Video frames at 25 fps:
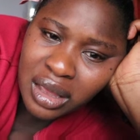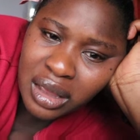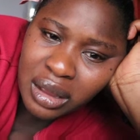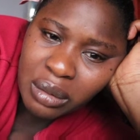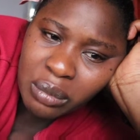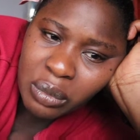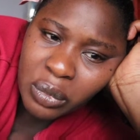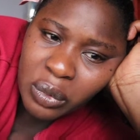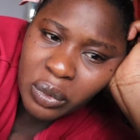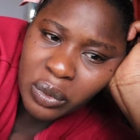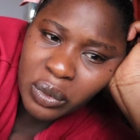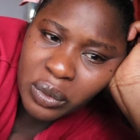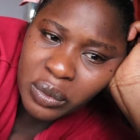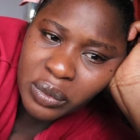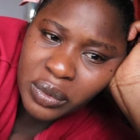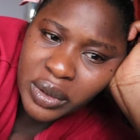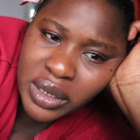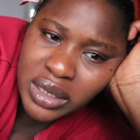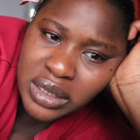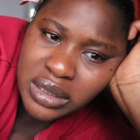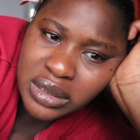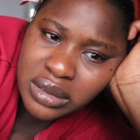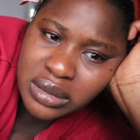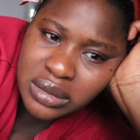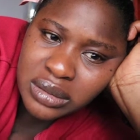I'm
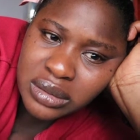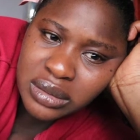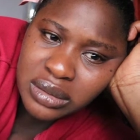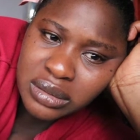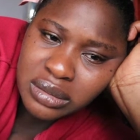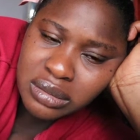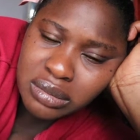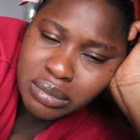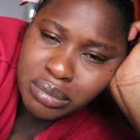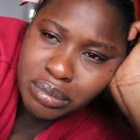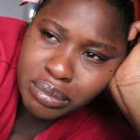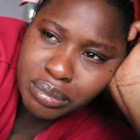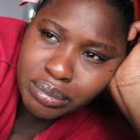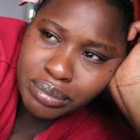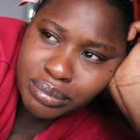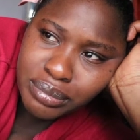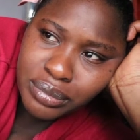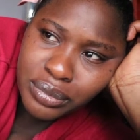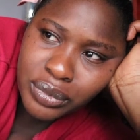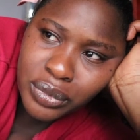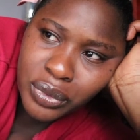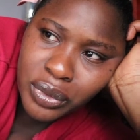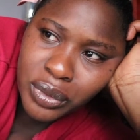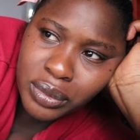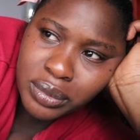always
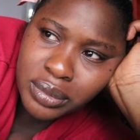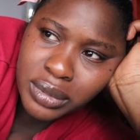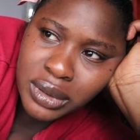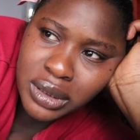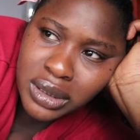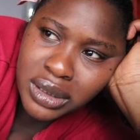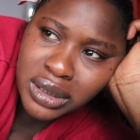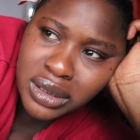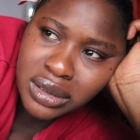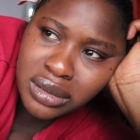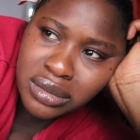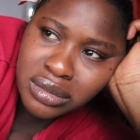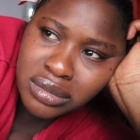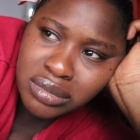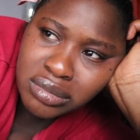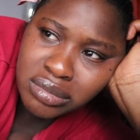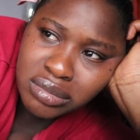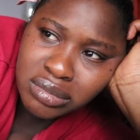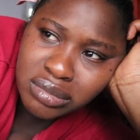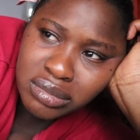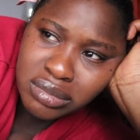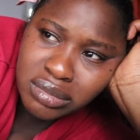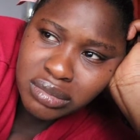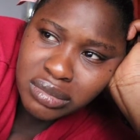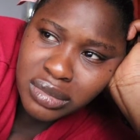bubbling.
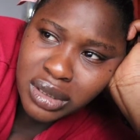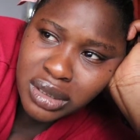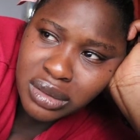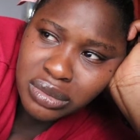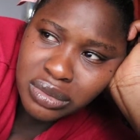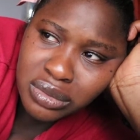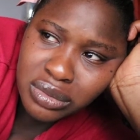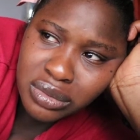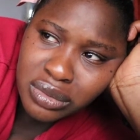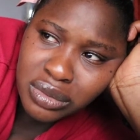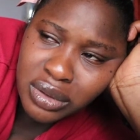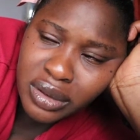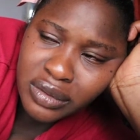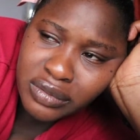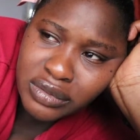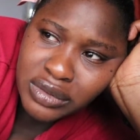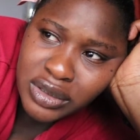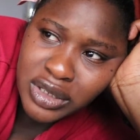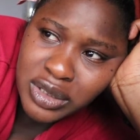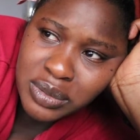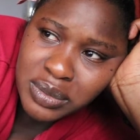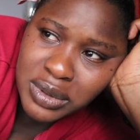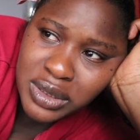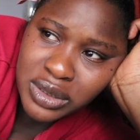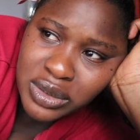I don't know, I've
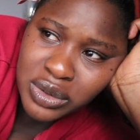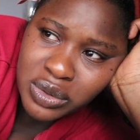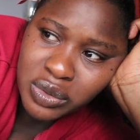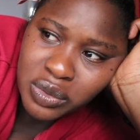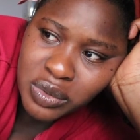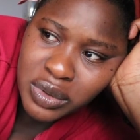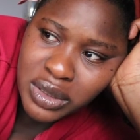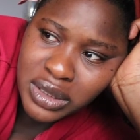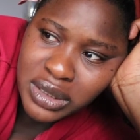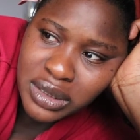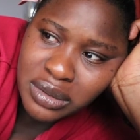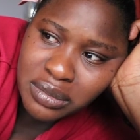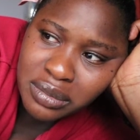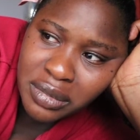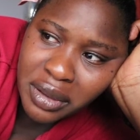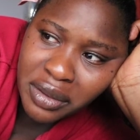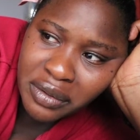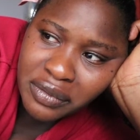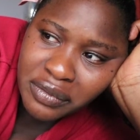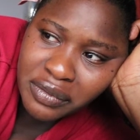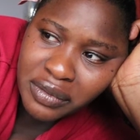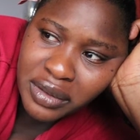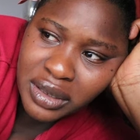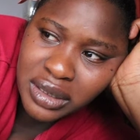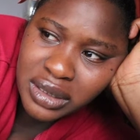just been squeezing my
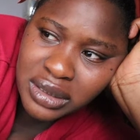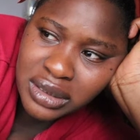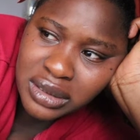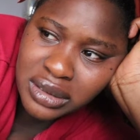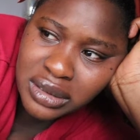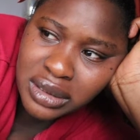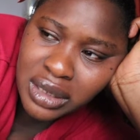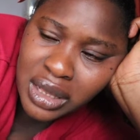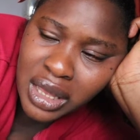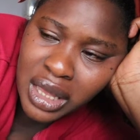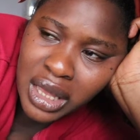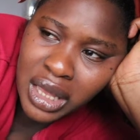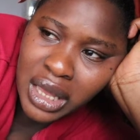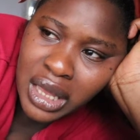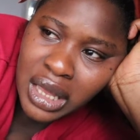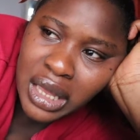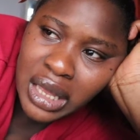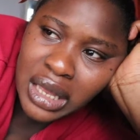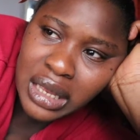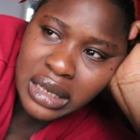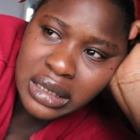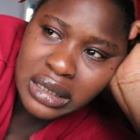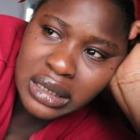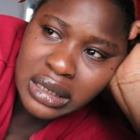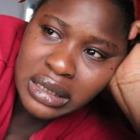face,
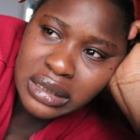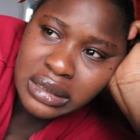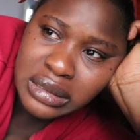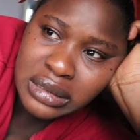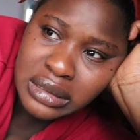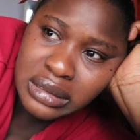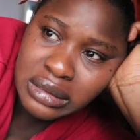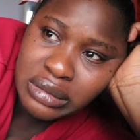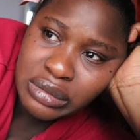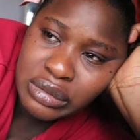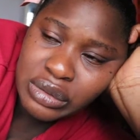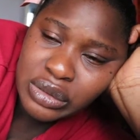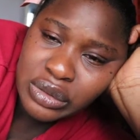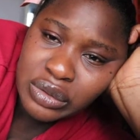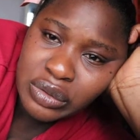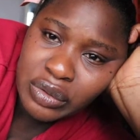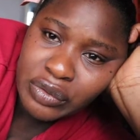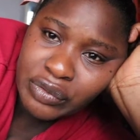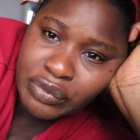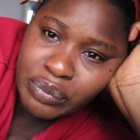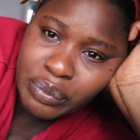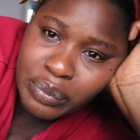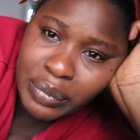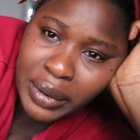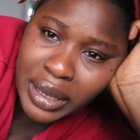and then a series
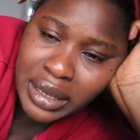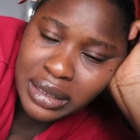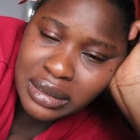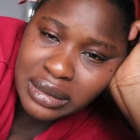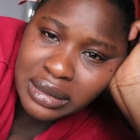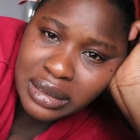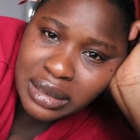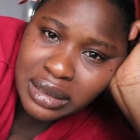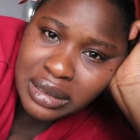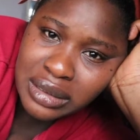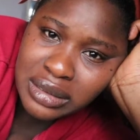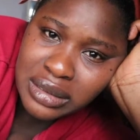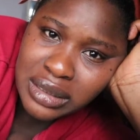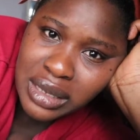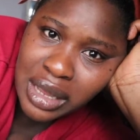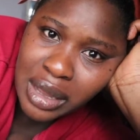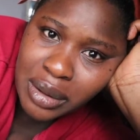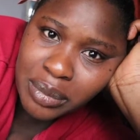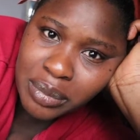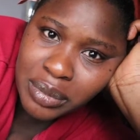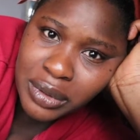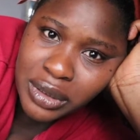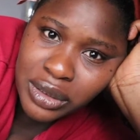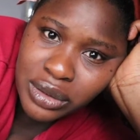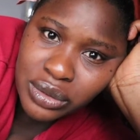of bad things
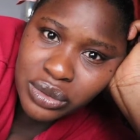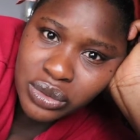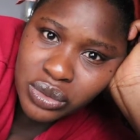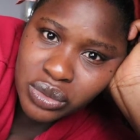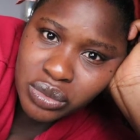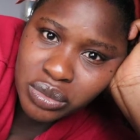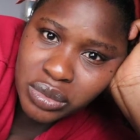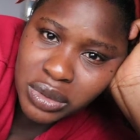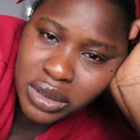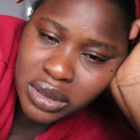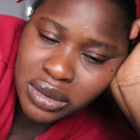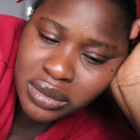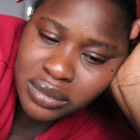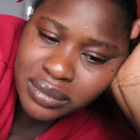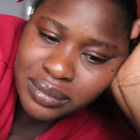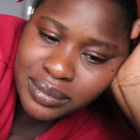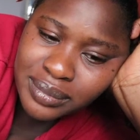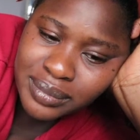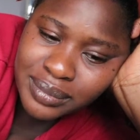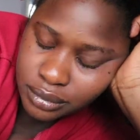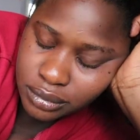happening to me.